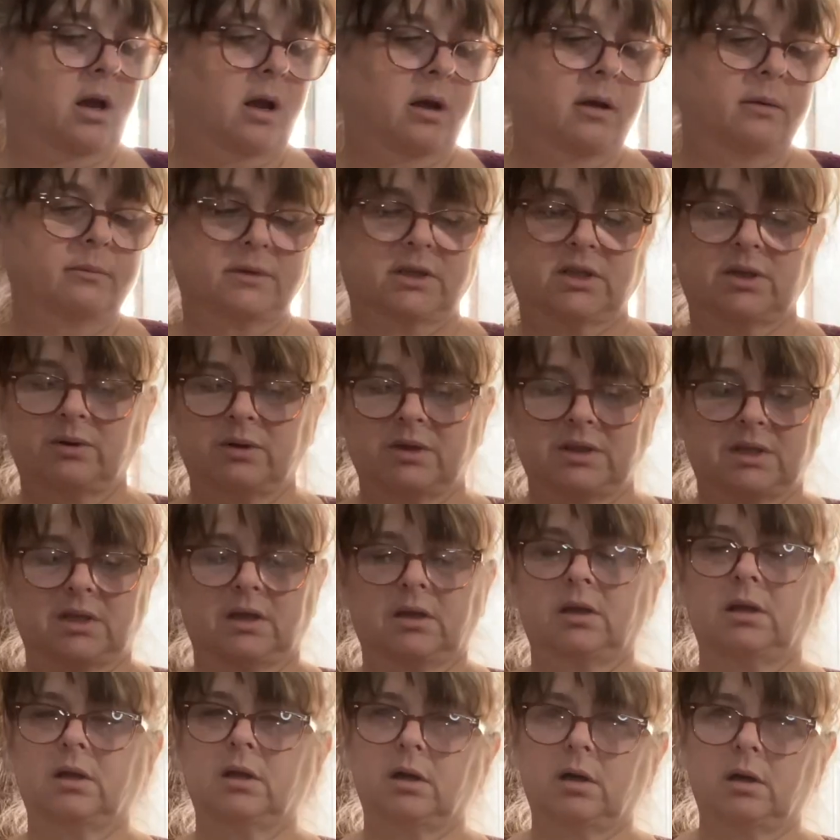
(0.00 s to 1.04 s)
so it's a
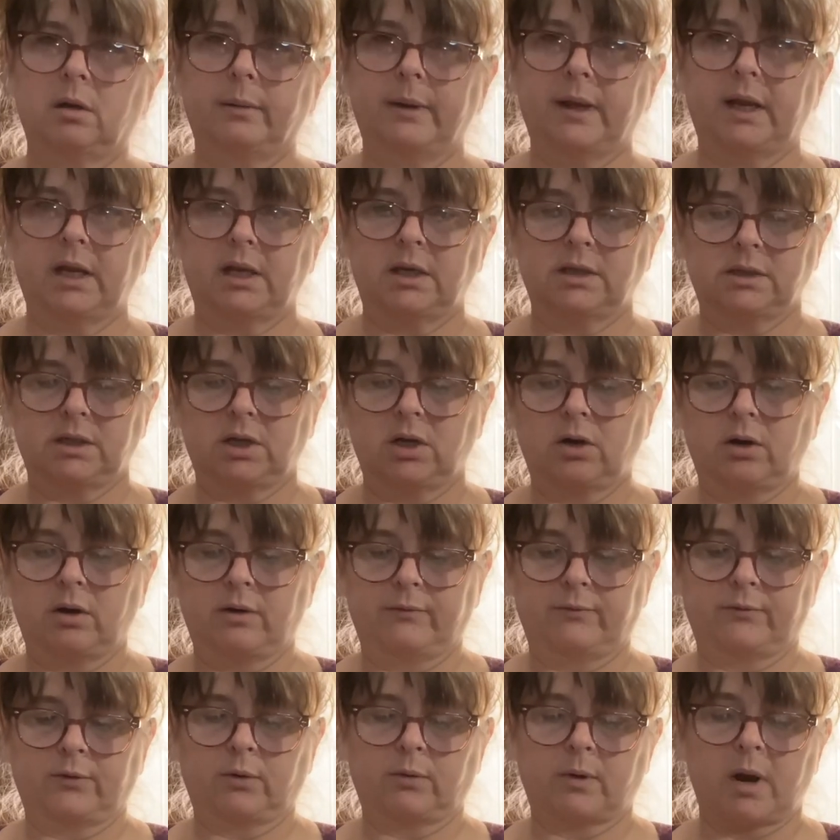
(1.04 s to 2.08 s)
little bit easier
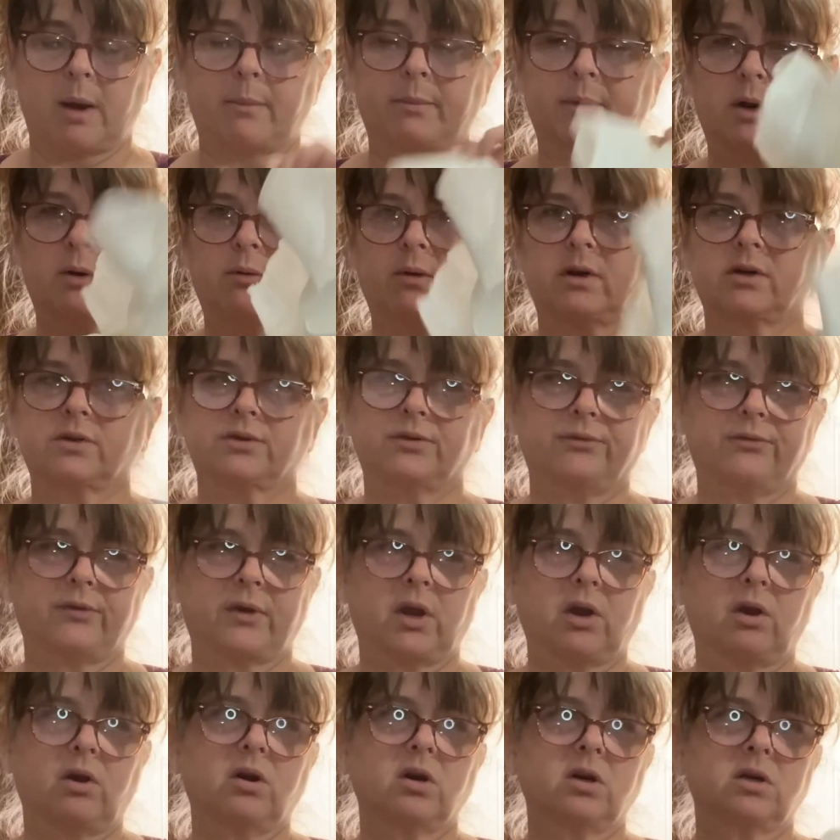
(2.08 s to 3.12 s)
for wrapping around your
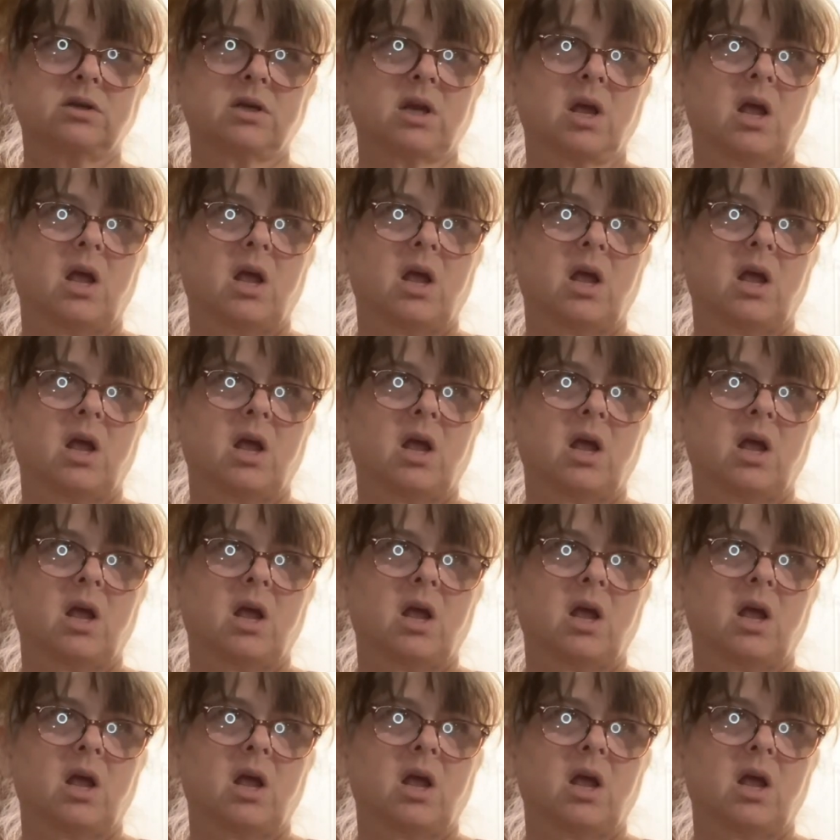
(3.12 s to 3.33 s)
fingers.